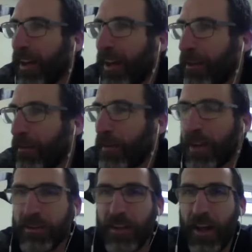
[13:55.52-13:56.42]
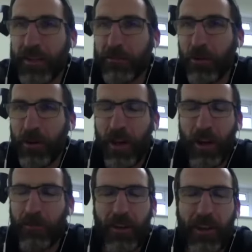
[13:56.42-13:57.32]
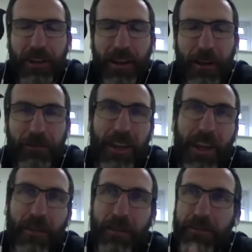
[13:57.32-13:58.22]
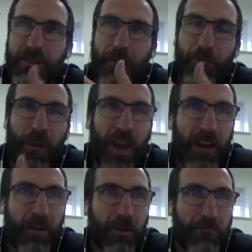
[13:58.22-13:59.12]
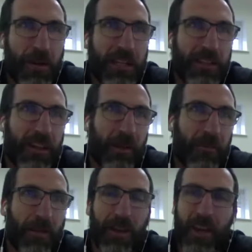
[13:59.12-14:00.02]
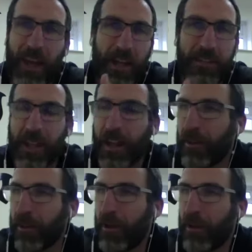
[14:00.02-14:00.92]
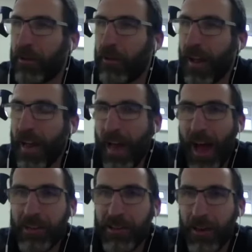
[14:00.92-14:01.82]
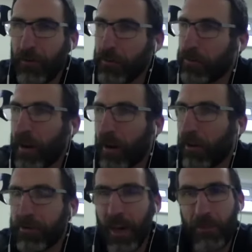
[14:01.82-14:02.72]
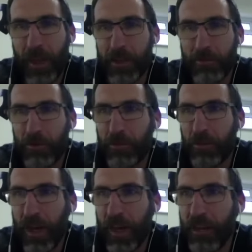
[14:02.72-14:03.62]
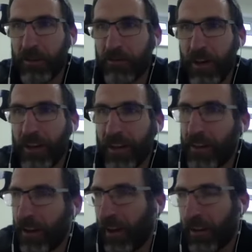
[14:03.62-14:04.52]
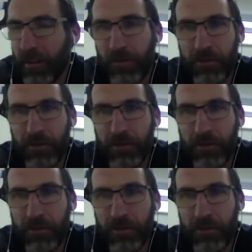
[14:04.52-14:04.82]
you've finished in that sport, I've got nothing left to give, I've stopped playing or competing, I'm never going to get to the level I want to, actually if you spent a long time in that sport playing and training, you've got